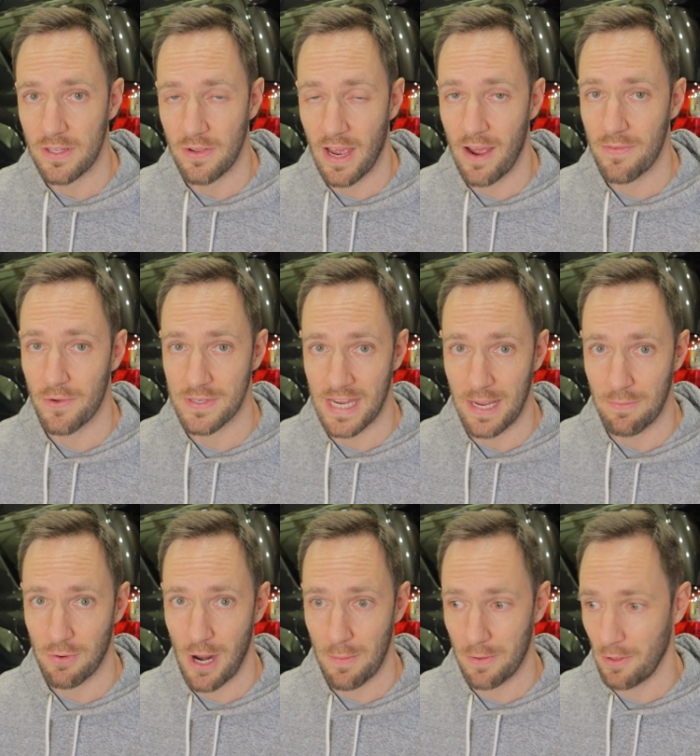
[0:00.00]
that you have those aimed
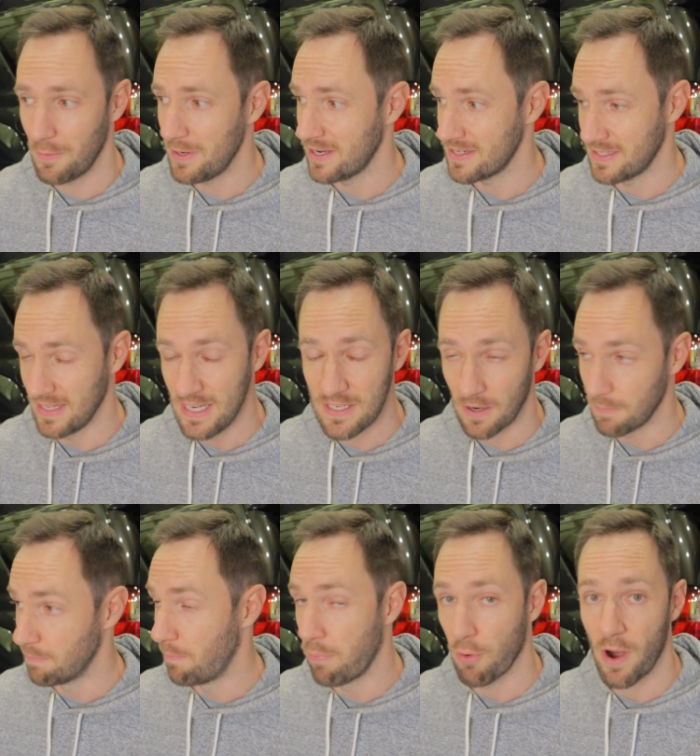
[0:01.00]
properly though, because these are
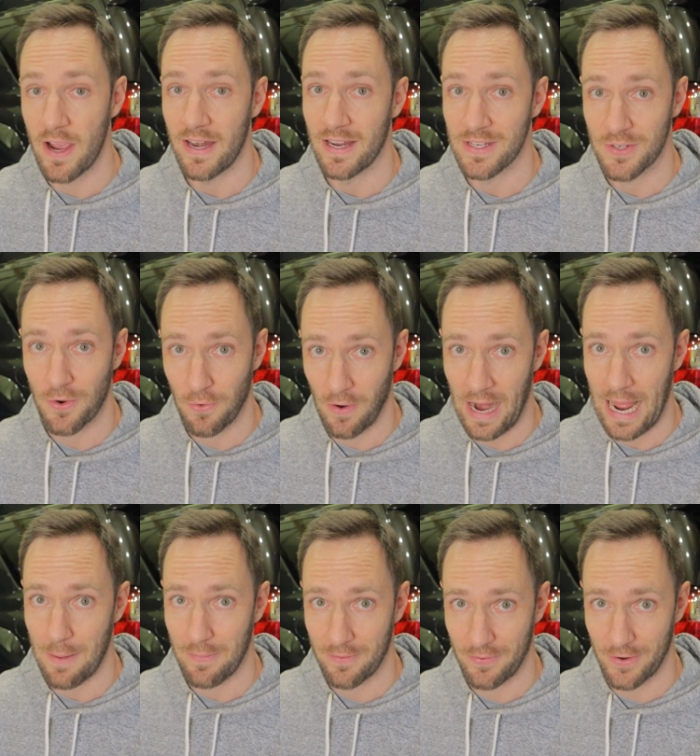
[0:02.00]
bright as
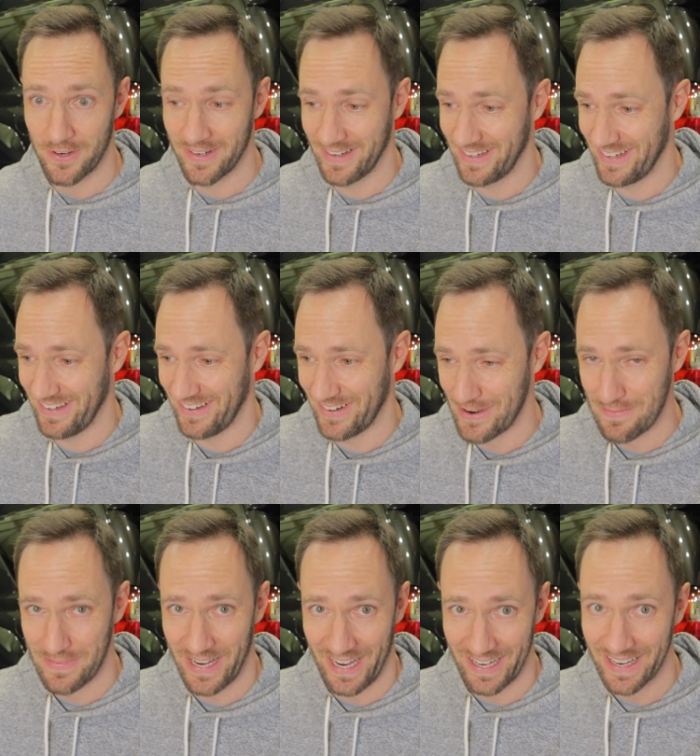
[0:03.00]
crap for, oh
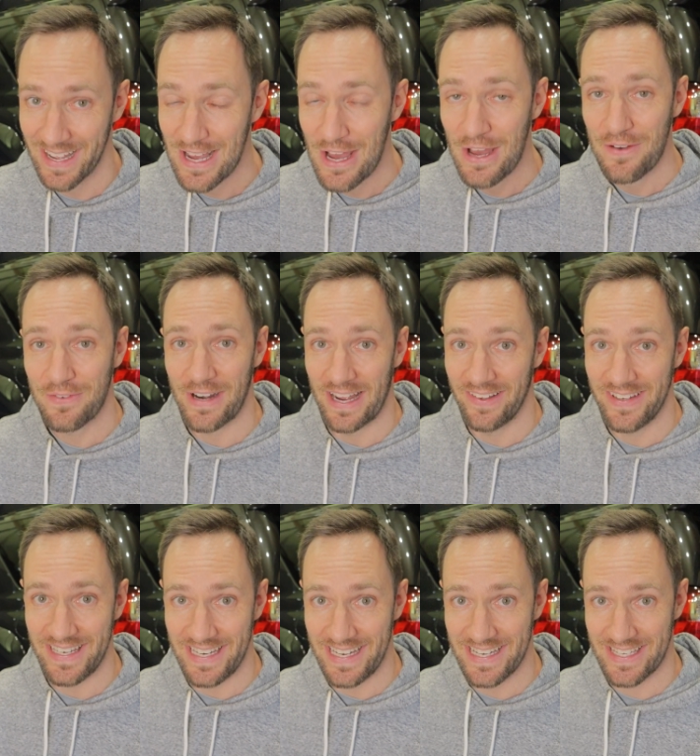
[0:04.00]
man, for
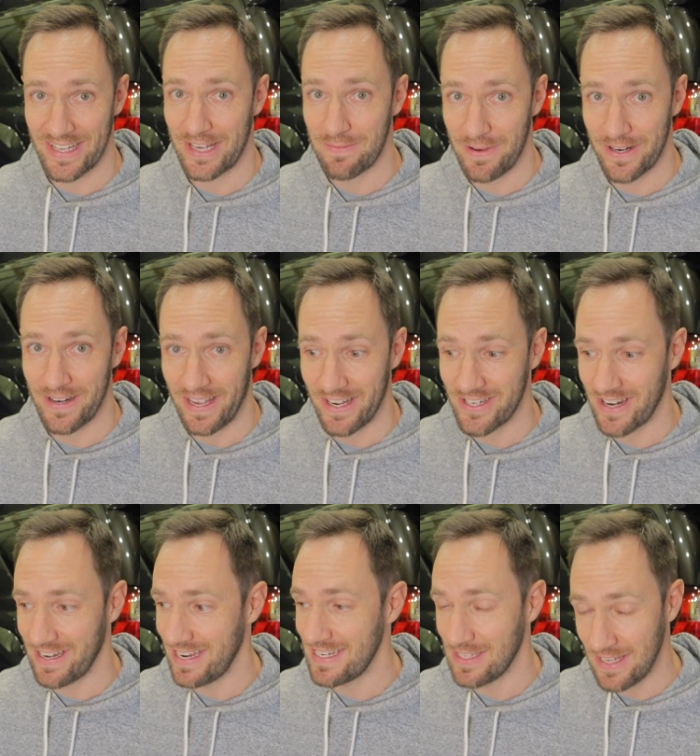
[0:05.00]
LEDs, like compared to
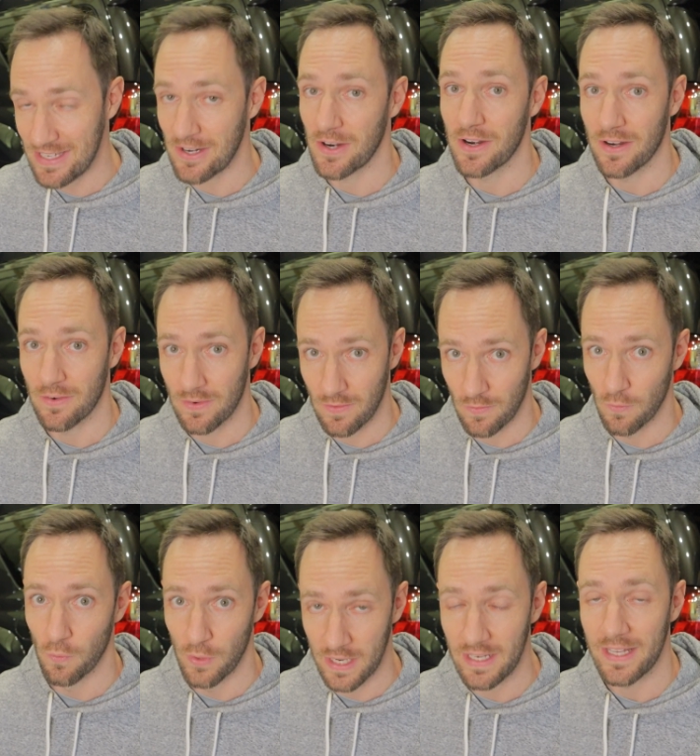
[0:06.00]
HIDs, these are
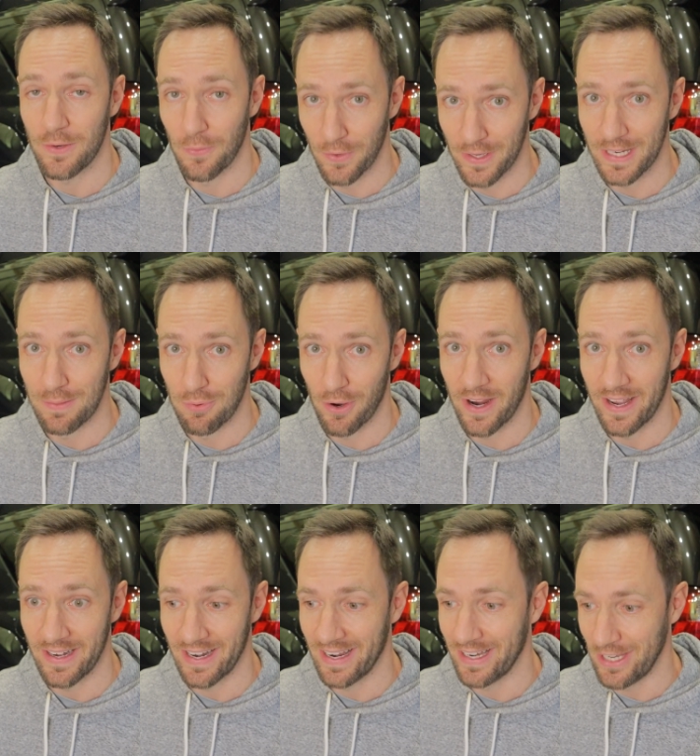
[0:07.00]
really, really
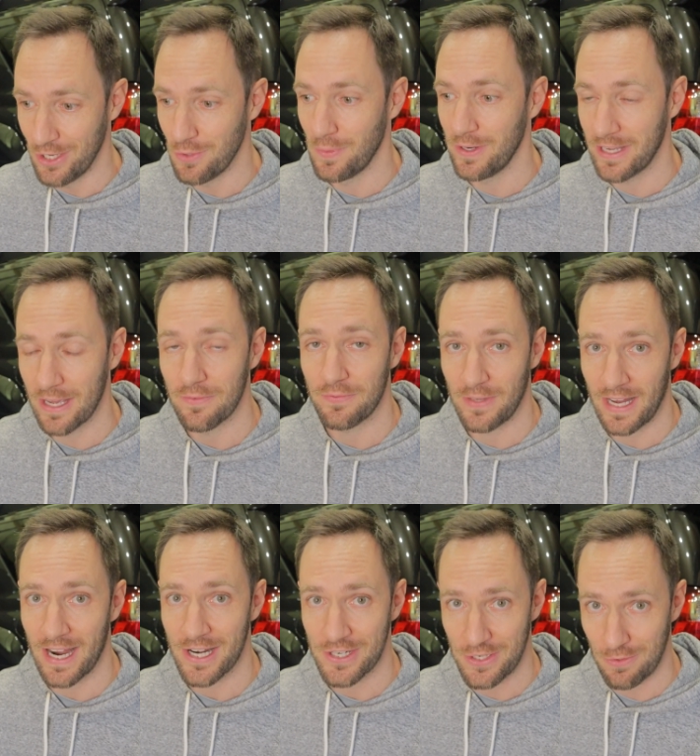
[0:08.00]
bright, and you will get
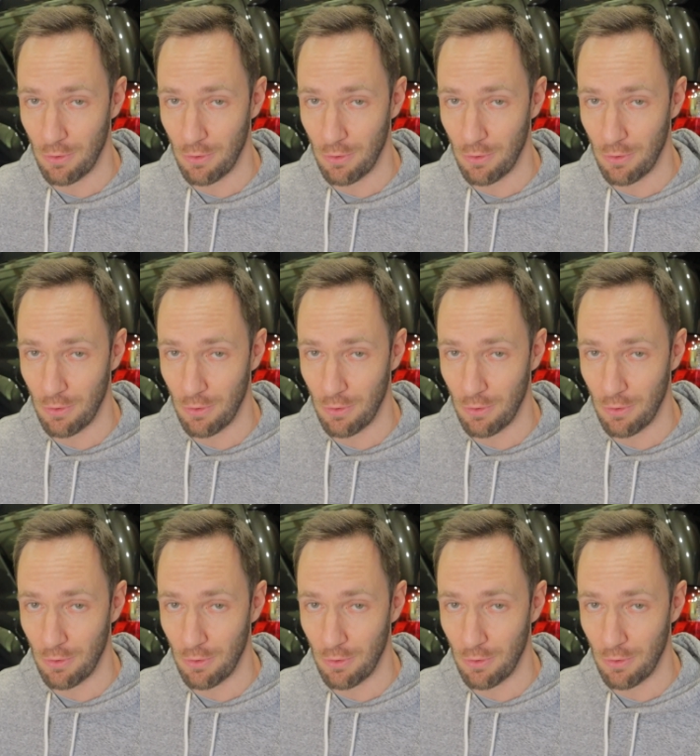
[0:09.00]
flashed.